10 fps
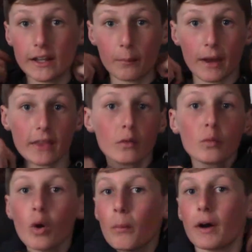Now, by the
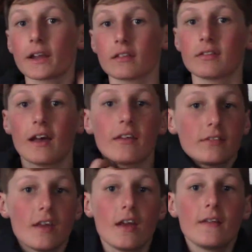rule book, it says
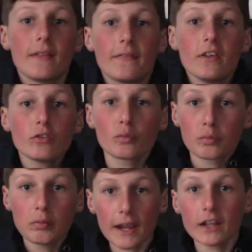that this
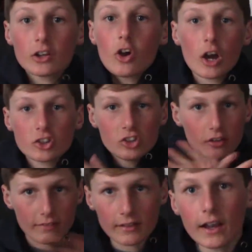rain caution
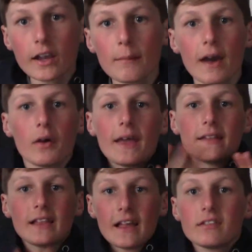does not come out
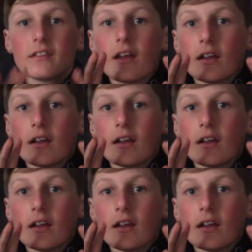unless